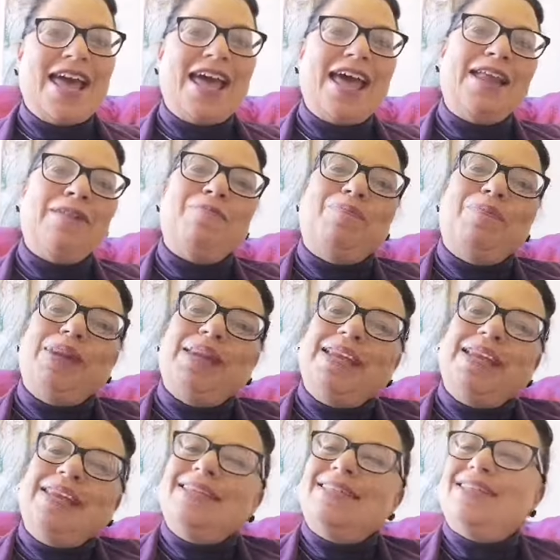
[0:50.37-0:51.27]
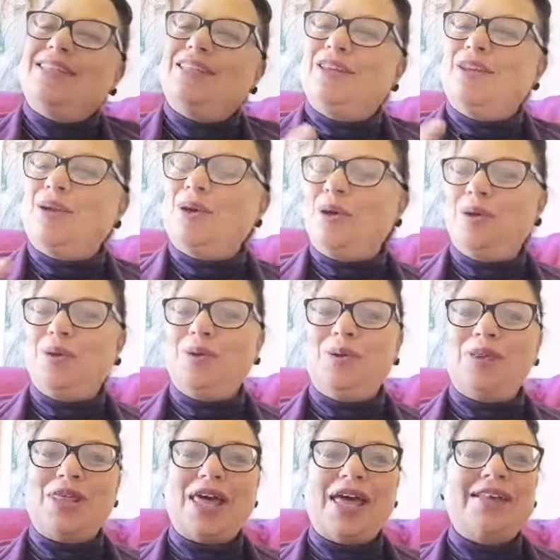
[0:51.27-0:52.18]
And please
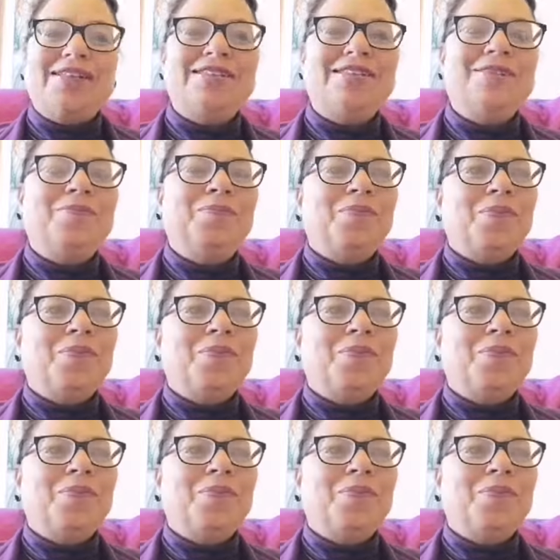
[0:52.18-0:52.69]
know that